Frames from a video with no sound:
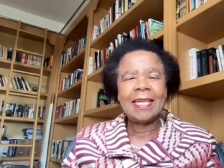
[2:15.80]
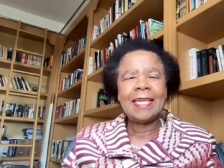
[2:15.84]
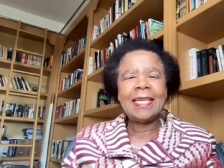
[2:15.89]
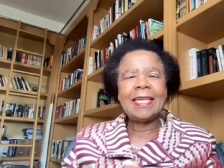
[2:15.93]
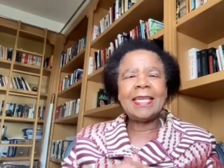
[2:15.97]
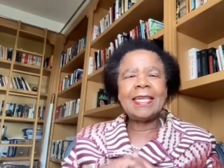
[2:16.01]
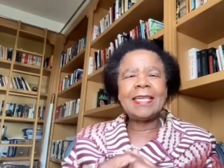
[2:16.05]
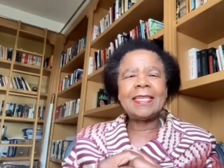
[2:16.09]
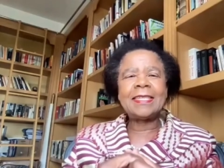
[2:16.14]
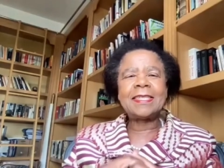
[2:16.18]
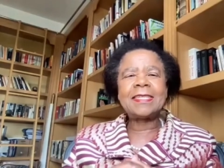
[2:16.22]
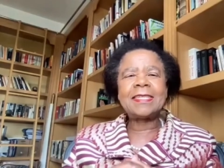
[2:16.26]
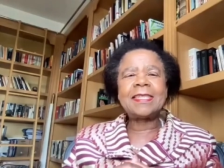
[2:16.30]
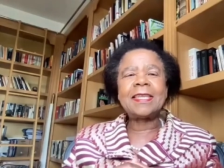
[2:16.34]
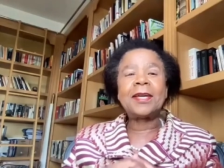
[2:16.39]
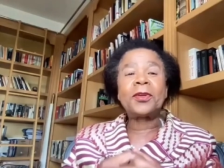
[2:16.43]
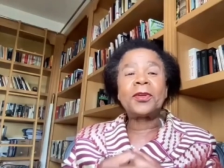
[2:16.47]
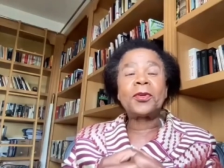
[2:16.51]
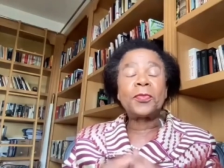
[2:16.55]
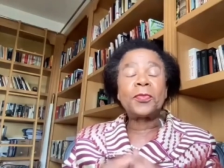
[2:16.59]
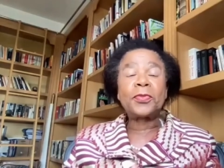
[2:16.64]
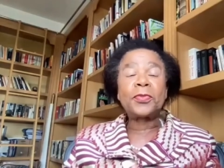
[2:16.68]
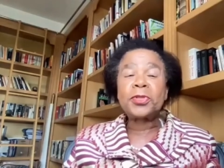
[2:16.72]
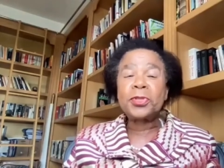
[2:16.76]
is
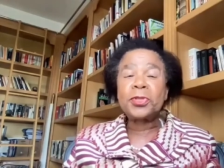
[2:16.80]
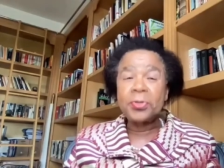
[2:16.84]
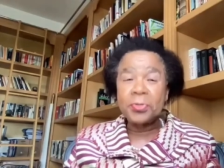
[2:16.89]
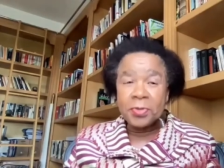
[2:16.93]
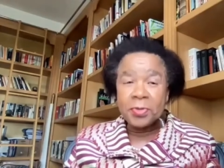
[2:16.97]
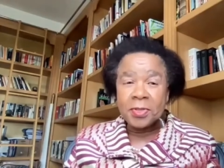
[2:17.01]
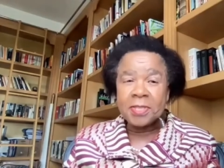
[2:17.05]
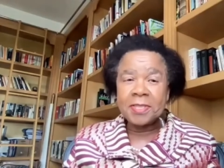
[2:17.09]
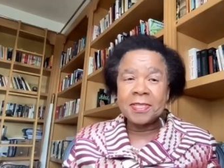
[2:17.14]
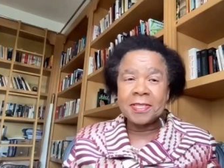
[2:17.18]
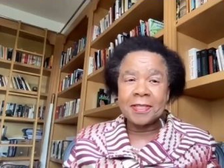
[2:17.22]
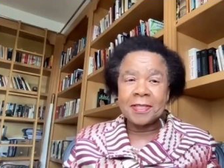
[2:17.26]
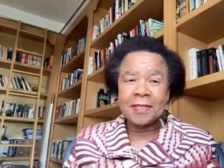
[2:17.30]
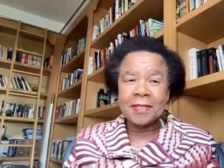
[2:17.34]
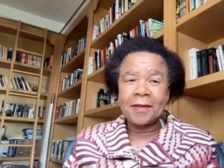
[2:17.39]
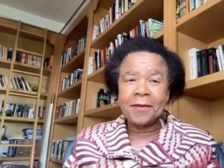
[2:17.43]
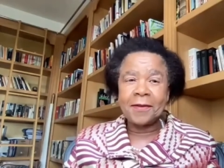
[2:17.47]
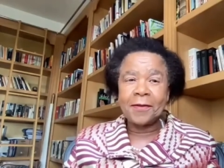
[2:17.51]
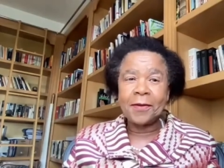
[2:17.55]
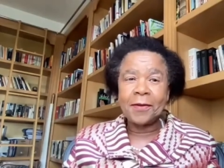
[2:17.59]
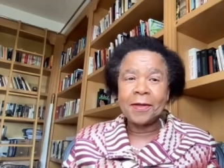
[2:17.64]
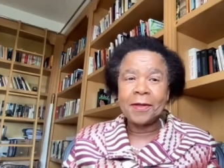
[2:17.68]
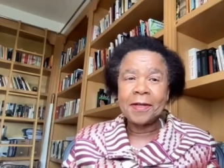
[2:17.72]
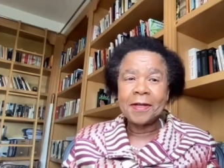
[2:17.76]
an opportunity
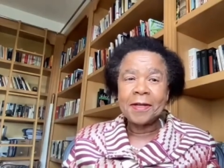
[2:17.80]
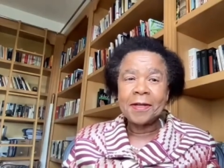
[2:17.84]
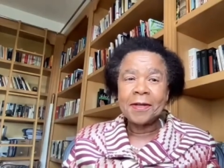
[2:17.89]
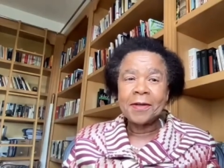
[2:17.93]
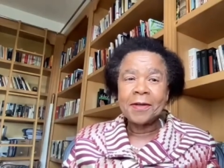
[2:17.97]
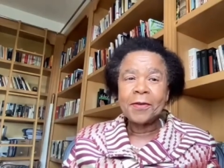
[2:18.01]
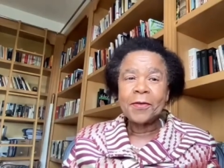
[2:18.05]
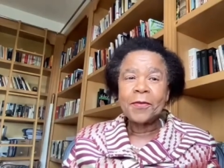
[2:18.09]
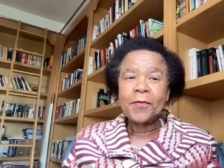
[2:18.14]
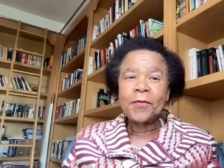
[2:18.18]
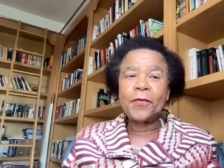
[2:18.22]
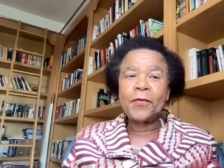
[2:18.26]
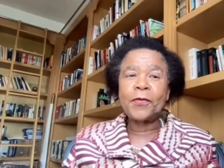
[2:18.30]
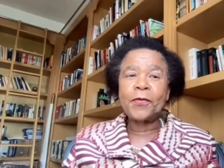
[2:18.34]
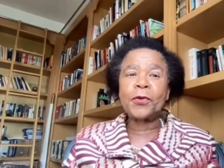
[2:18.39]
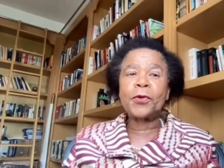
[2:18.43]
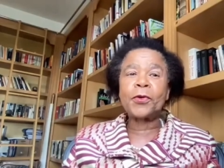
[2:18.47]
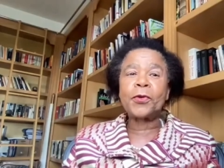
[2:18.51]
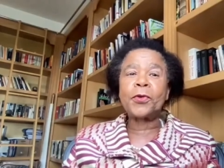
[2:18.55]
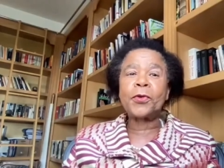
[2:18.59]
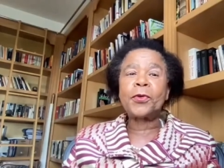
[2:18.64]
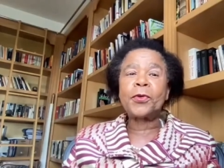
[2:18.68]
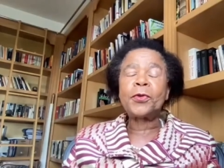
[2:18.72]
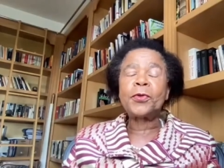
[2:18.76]

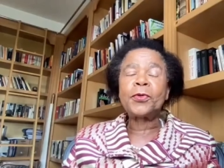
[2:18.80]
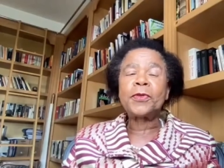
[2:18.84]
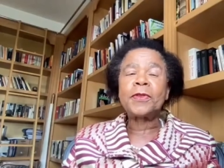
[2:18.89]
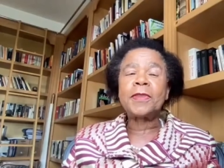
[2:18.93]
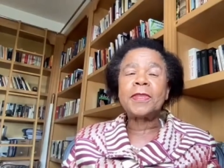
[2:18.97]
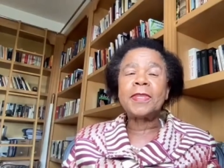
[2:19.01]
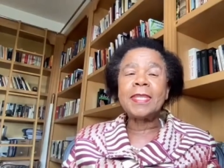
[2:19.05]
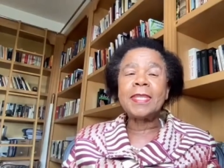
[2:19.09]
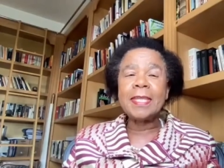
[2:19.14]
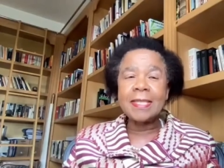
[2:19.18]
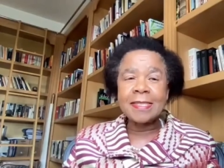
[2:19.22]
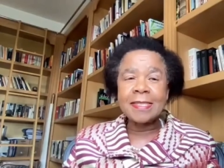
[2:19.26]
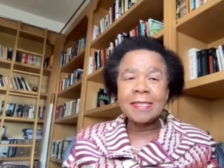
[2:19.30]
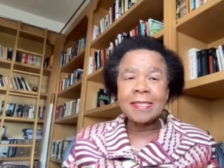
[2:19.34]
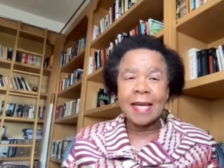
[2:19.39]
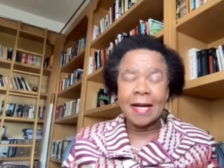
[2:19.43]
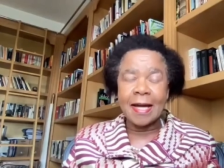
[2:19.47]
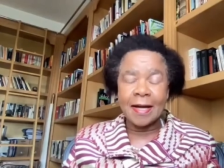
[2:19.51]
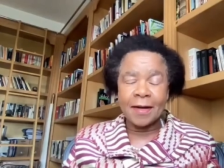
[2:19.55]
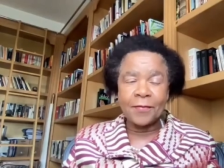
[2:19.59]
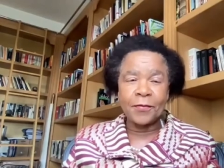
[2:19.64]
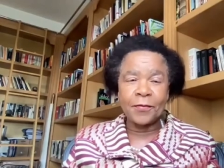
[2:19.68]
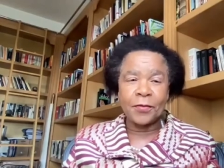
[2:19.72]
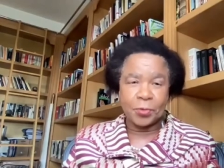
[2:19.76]
for these
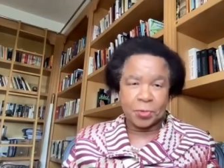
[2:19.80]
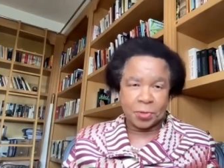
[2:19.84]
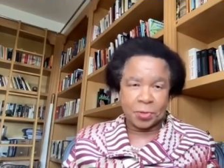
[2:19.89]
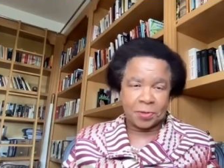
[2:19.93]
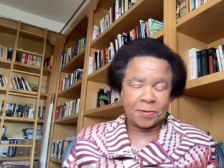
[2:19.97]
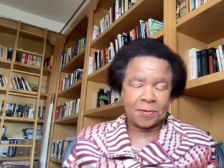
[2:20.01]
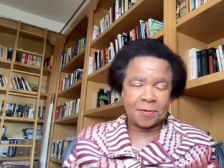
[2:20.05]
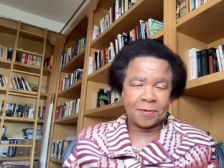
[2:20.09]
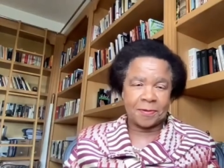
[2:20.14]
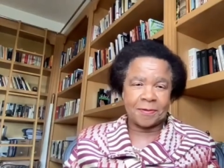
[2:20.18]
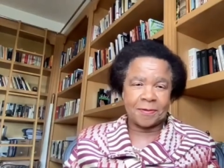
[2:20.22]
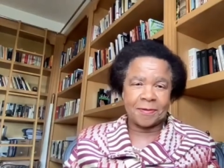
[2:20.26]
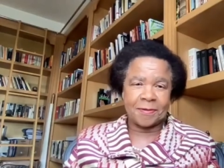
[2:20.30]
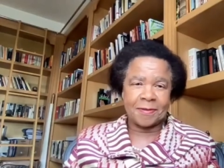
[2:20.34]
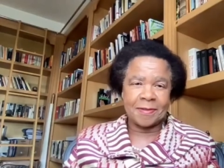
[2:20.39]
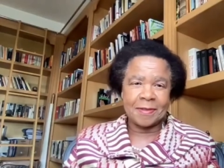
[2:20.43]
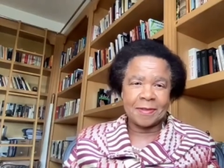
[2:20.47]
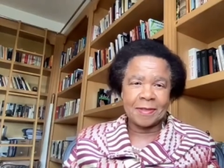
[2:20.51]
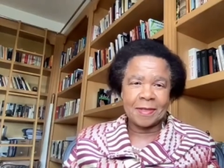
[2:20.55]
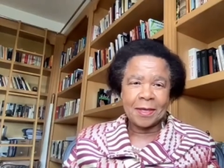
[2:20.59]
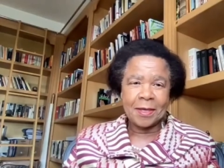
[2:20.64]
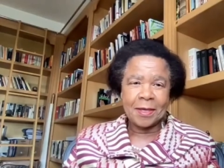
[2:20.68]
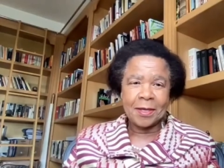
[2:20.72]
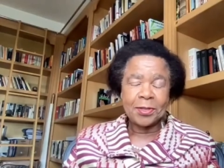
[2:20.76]
young voices
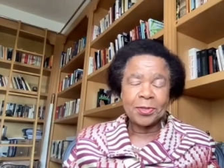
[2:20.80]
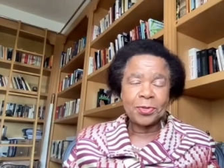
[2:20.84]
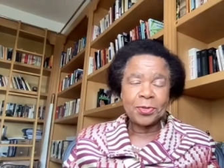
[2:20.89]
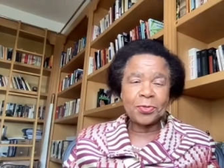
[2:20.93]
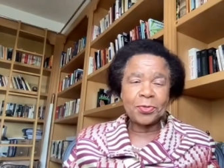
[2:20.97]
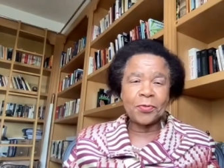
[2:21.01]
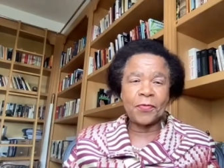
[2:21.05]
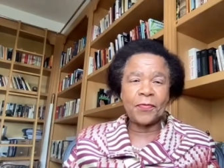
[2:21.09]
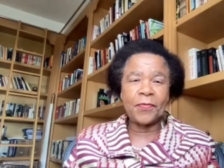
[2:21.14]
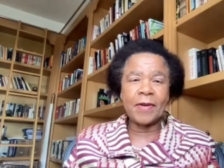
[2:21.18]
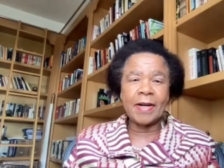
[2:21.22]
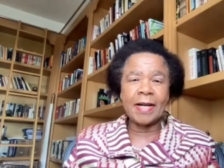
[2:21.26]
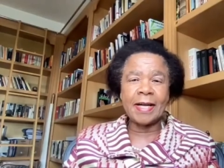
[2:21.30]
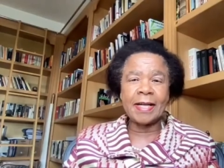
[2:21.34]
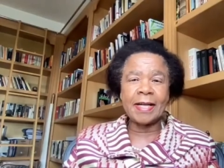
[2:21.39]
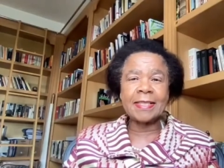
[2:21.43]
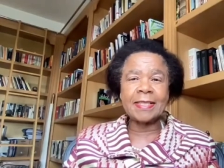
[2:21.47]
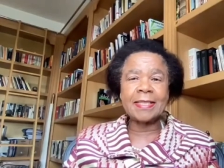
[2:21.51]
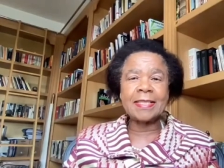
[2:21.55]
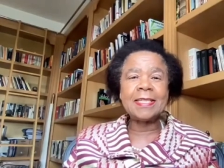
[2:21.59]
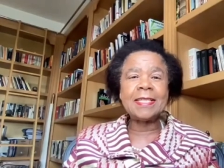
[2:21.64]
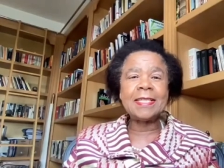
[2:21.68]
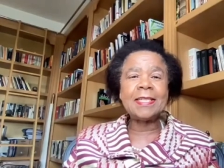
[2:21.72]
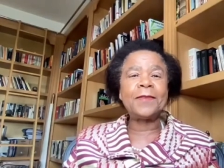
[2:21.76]
to
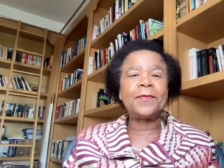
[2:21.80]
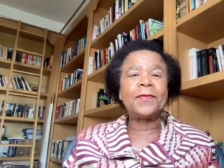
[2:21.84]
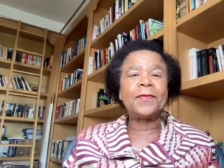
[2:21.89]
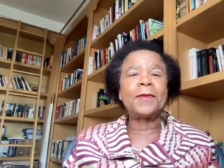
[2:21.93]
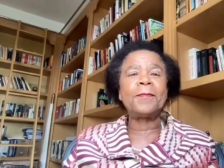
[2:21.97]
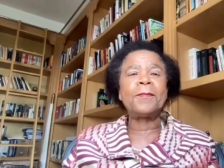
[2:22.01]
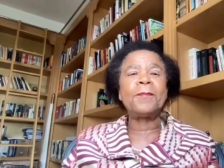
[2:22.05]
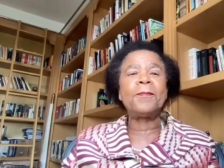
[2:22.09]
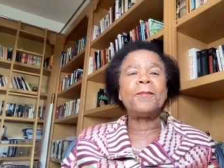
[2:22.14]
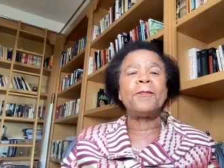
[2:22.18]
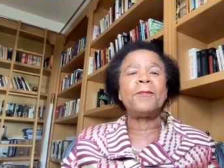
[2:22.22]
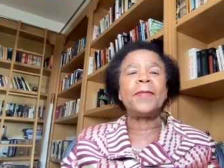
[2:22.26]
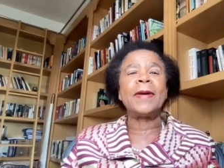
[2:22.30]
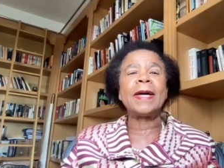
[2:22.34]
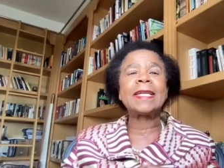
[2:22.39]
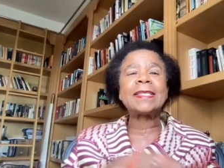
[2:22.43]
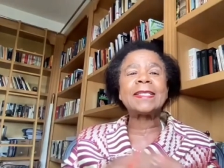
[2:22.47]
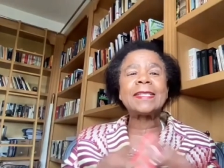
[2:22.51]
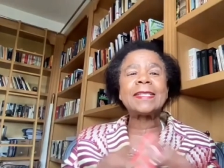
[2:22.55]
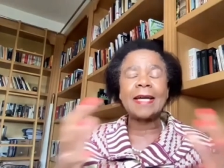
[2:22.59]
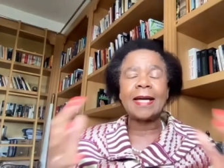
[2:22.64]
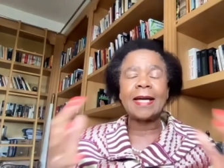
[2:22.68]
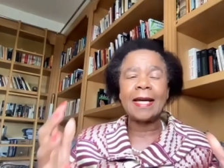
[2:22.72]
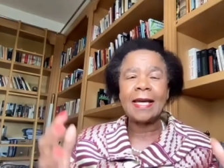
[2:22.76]
find even
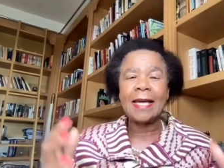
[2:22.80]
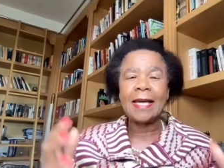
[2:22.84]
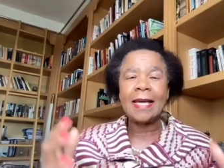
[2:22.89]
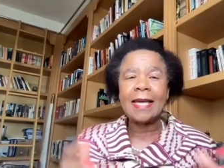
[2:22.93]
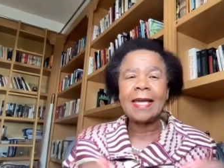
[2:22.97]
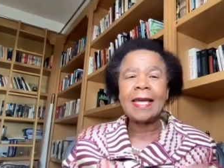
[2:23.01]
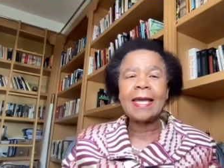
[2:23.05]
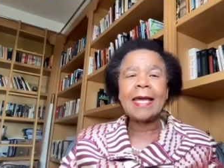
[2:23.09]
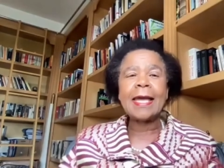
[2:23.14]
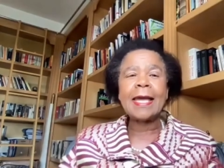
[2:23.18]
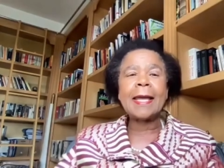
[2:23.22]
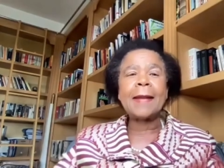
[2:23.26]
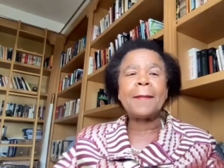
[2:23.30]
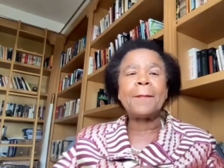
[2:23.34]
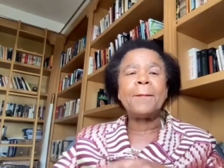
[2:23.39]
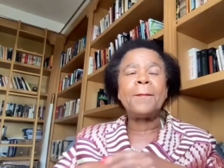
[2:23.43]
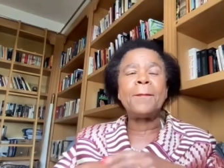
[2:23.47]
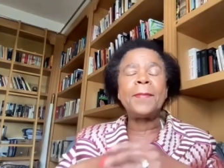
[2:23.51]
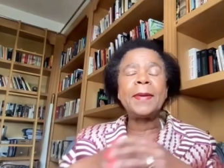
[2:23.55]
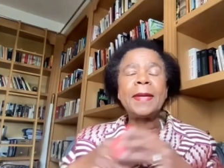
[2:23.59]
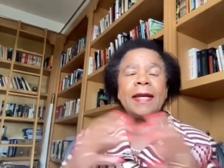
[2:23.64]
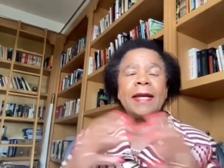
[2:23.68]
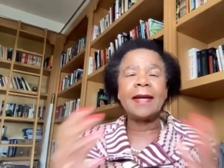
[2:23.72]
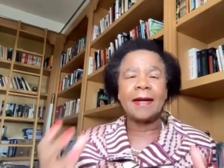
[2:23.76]
better and
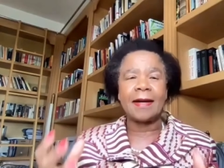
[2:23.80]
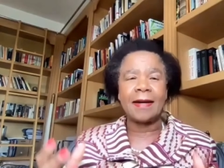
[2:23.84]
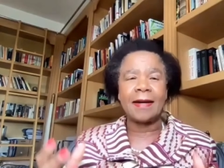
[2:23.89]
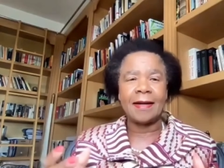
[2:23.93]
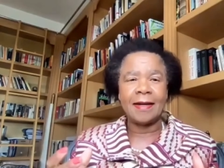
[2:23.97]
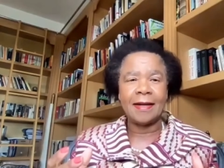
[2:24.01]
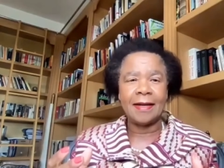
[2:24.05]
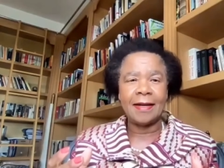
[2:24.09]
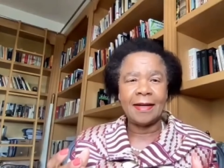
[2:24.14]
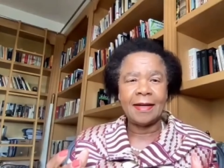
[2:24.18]
bigger